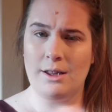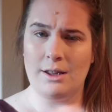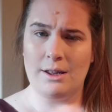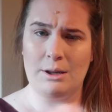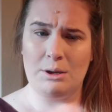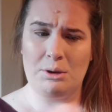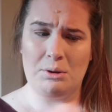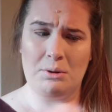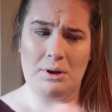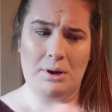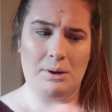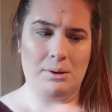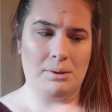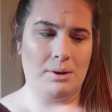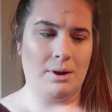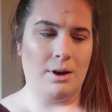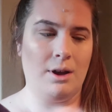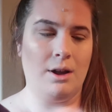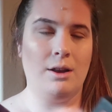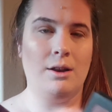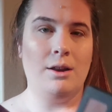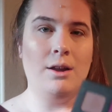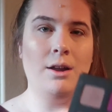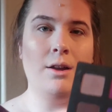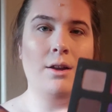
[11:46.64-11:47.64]
that's what it's
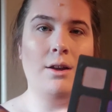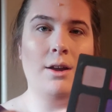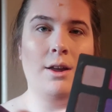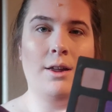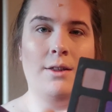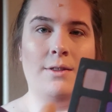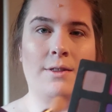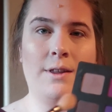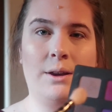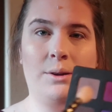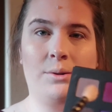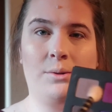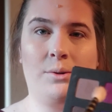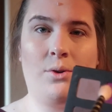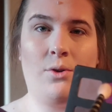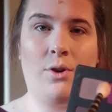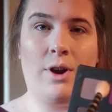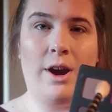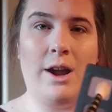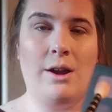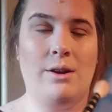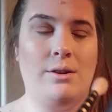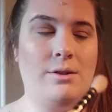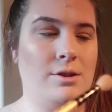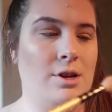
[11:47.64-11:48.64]
called, this
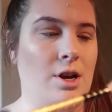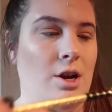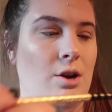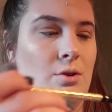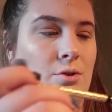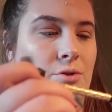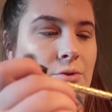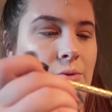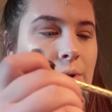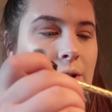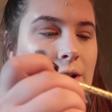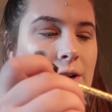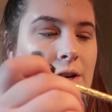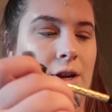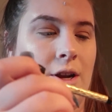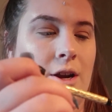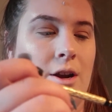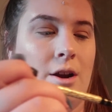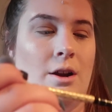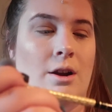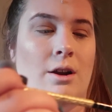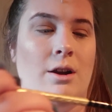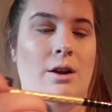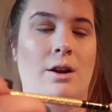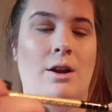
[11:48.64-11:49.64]
gray tone one
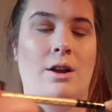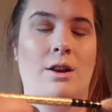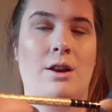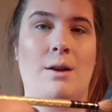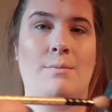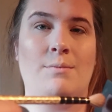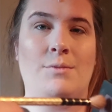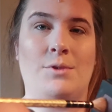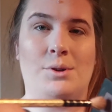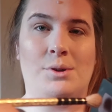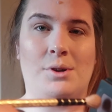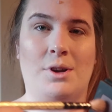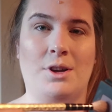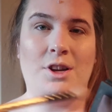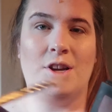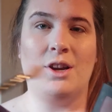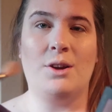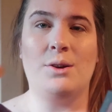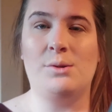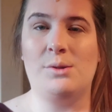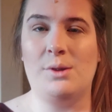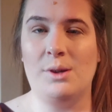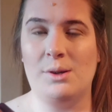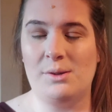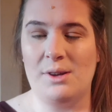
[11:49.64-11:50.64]
here, and I'm just going to
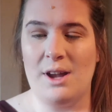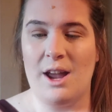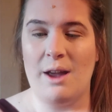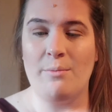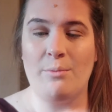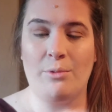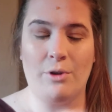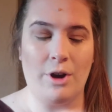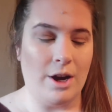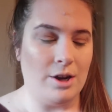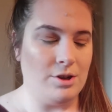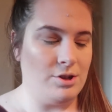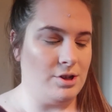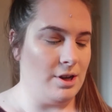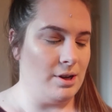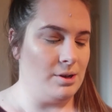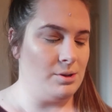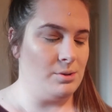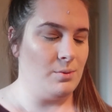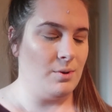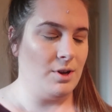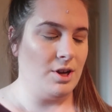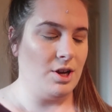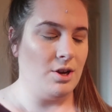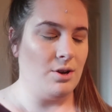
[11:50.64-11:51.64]
use the same brush
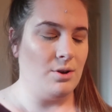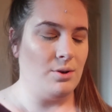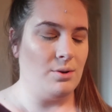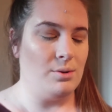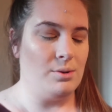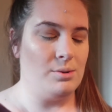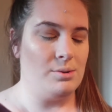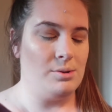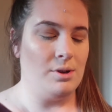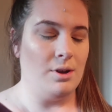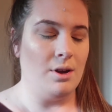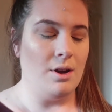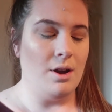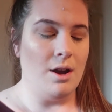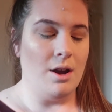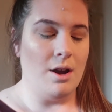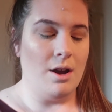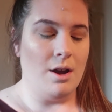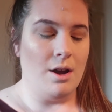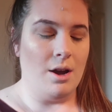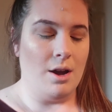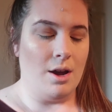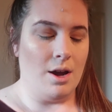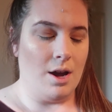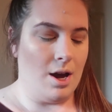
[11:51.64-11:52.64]
as we used
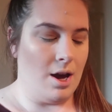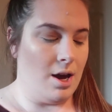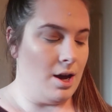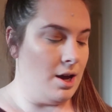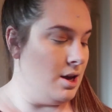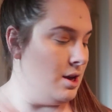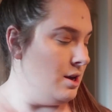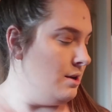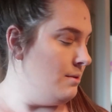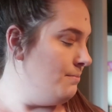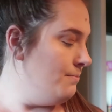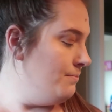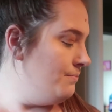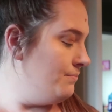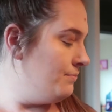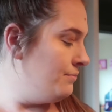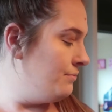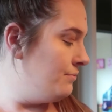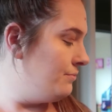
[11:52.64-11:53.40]
to